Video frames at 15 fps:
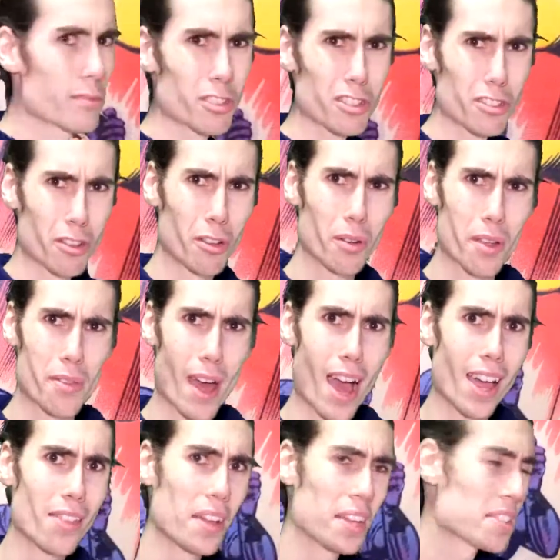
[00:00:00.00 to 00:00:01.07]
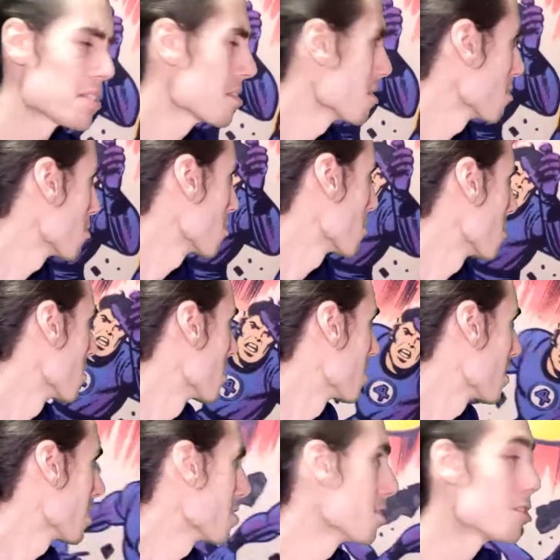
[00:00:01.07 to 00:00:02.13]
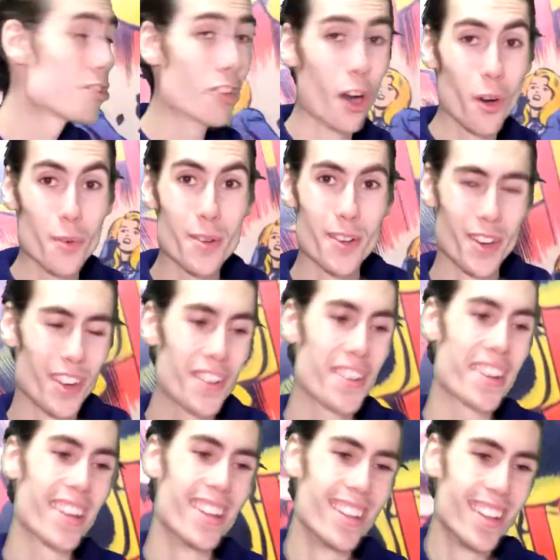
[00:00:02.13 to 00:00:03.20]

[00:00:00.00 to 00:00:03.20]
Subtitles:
Just look at that. That's so good.